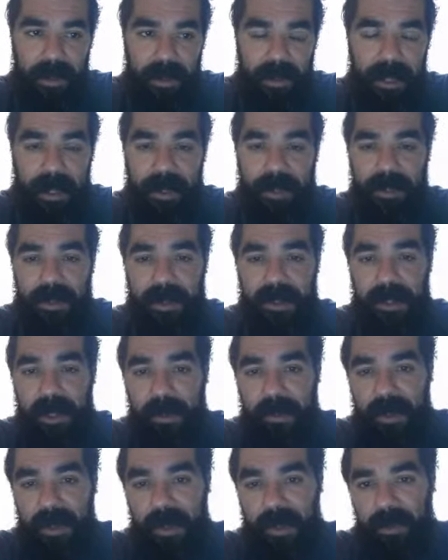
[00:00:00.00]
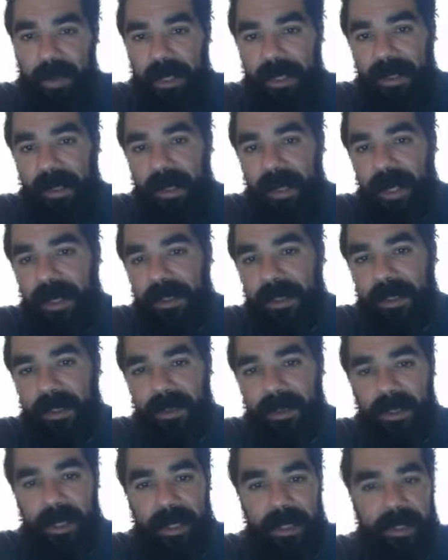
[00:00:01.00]
lay on your stomach, raise your hands and
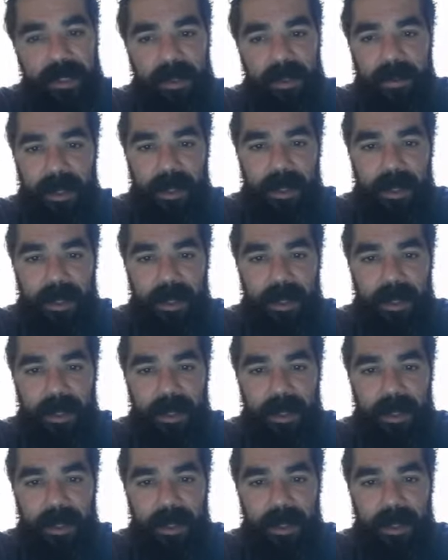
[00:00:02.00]
your legs up,